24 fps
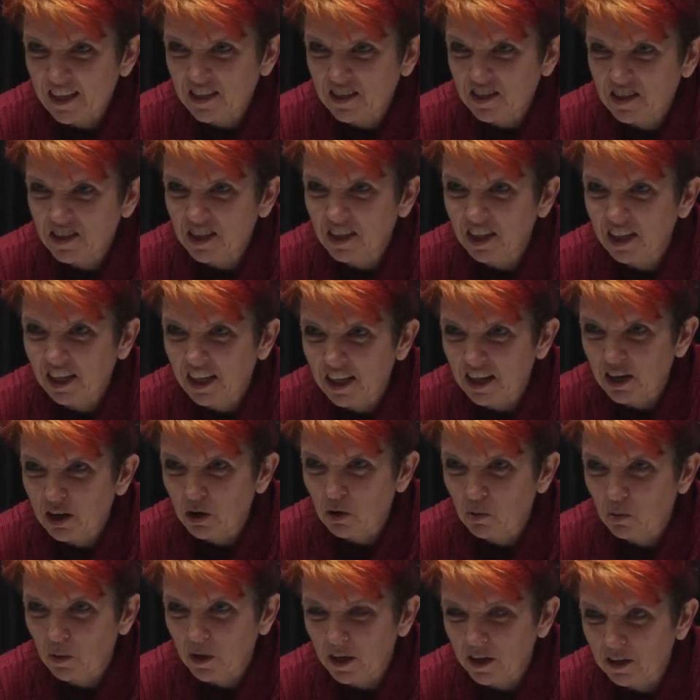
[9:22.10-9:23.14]
it's the
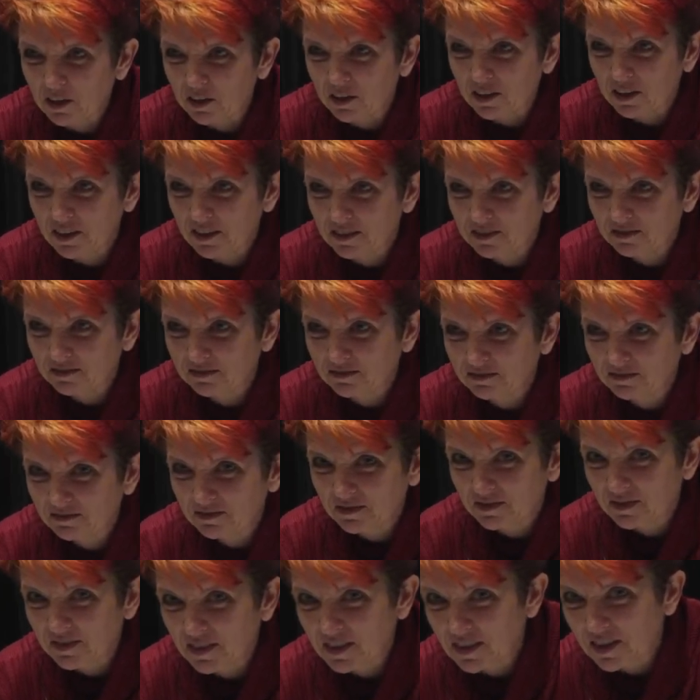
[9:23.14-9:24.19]
Lego wheel.
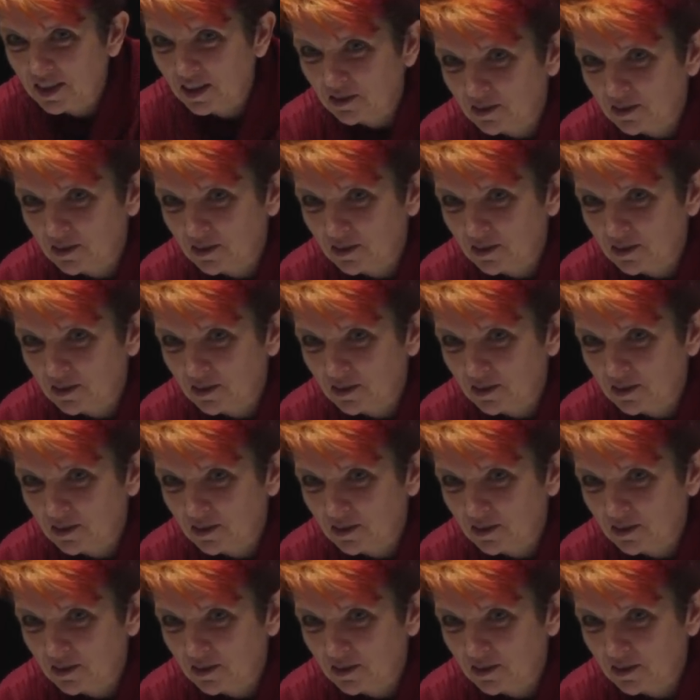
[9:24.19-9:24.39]
Is that